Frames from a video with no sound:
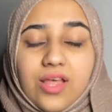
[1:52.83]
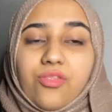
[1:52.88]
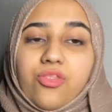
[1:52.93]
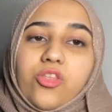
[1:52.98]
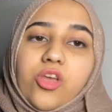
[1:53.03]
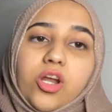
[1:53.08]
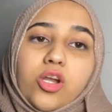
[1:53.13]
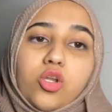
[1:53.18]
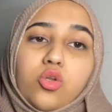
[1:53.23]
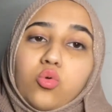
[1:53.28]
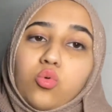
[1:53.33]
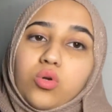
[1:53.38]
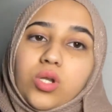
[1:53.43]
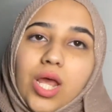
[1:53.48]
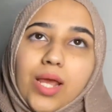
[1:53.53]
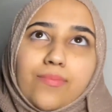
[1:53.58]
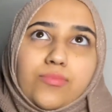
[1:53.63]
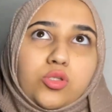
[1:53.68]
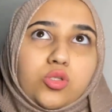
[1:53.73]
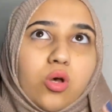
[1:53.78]
There are two
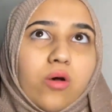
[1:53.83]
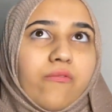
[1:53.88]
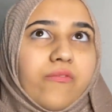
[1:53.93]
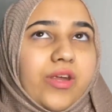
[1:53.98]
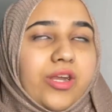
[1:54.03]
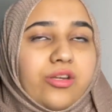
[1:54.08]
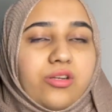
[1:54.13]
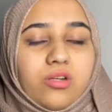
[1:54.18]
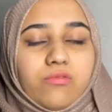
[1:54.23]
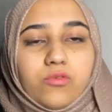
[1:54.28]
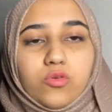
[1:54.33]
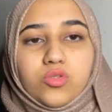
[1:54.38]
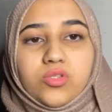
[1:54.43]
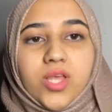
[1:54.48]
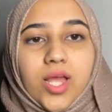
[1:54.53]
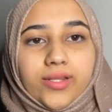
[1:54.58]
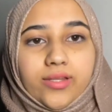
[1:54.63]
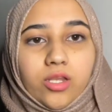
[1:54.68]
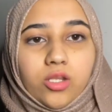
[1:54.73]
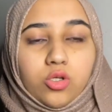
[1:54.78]
types of interviews
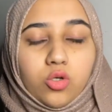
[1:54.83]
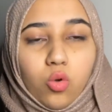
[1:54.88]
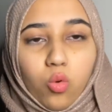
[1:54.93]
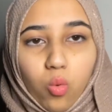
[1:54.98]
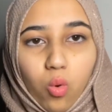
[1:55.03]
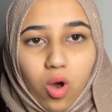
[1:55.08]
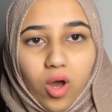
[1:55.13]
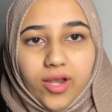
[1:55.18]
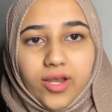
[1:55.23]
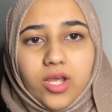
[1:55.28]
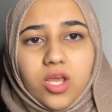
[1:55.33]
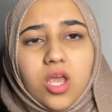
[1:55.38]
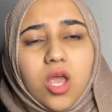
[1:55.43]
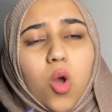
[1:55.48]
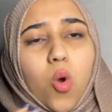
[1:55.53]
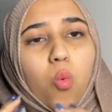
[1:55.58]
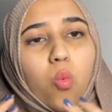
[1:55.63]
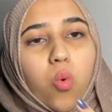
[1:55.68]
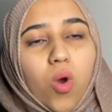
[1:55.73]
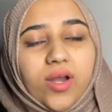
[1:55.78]
that can go on.
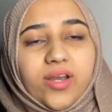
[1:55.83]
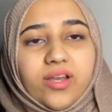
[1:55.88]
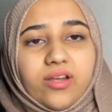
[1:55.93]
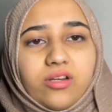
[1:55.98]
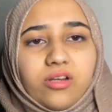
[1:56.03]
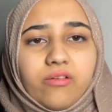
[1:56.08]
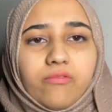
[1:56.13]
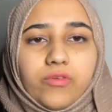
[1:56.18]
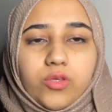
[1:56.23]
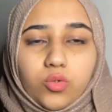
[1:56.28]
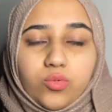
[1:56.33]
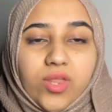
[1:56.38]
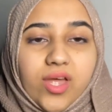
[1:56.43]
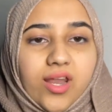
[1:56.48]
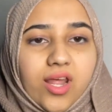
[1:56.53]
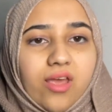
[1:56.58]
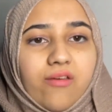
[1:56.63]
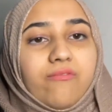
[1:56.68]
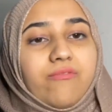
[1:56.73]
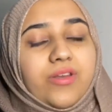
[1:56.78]
One interview that
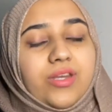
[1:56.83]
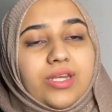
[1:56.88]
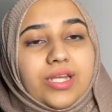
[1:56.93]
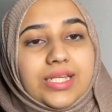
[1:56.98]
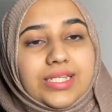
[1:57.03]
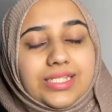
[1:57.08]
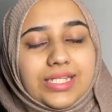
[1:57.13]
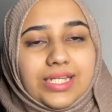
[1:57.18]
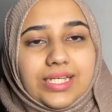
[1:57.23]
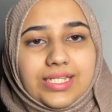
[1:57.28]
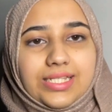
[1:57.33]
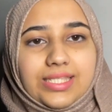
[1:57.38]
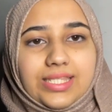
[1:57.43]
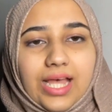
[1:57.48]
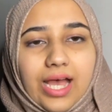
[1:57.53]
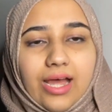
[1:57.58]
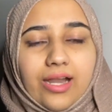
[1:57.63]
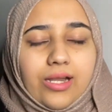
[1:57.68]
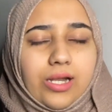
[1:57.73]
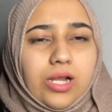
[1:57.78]
I have witnessed is
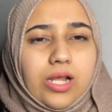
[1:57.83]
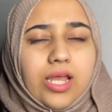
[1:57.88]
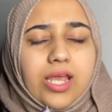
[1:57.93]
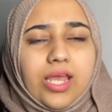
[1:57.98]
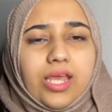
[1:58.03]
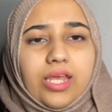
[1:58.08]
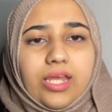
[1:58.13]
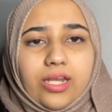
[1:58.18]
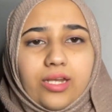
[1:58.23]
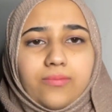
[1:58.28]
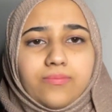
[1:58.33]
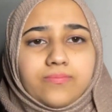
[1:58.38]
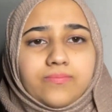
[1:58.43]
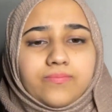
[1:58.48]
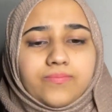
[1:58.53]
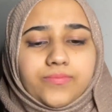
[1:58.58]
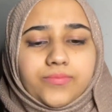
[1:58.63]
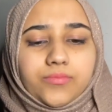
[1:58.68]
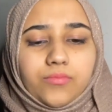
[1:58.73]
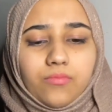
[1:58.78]
that in
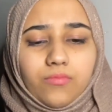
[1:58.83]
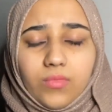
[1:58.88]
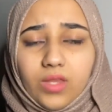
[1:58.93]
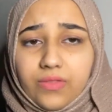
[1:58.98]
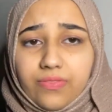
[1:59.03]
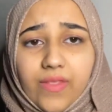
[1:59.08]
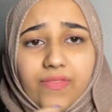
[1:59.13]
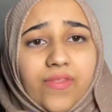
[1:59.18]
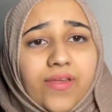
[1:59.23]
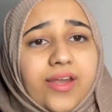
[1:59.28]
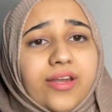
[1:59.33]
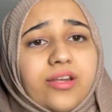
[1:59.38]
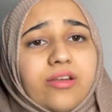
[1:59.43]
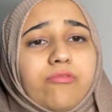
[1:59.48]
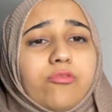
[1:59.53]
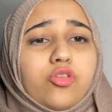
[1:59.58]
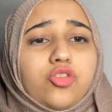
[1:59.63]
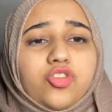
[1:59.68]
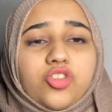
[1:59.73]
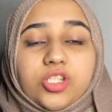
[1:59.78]
that the
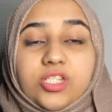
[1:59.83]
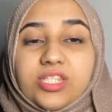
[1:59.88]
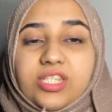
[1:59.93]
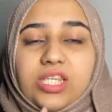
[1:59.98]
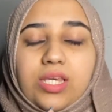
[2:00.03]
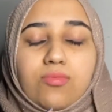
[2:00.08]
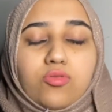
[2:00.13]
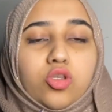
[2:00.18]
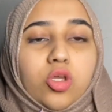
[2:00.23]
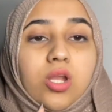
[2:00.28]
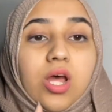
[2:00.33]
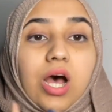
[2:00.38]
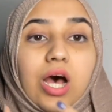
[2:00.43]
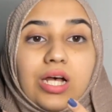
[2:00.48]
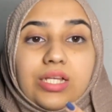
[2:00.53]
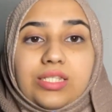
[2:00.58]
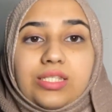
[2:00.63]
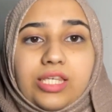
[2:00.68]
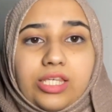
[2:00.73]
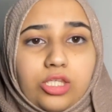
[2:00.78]
interviewer just keeps on
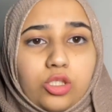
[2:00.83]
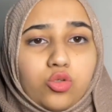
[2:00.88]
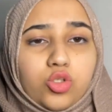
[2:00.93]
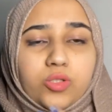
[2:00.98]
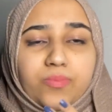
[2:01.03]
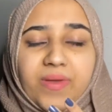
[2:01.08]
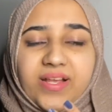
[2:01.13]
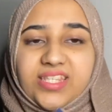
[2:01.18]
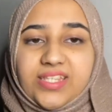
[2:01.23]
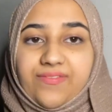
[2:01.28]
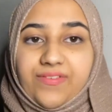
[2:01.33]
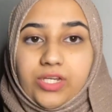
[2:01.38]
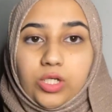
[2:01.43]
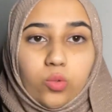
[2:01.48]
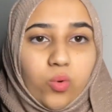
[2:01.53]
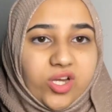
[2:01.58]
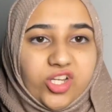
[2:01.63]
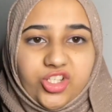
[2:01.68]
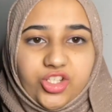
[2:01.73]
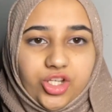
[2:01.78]
asking you specific
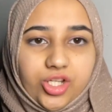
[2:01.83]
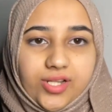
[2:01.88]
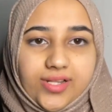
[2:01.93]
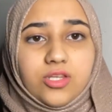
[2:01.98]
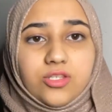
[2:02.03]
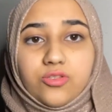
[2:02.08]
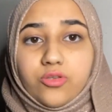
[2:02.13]
questions.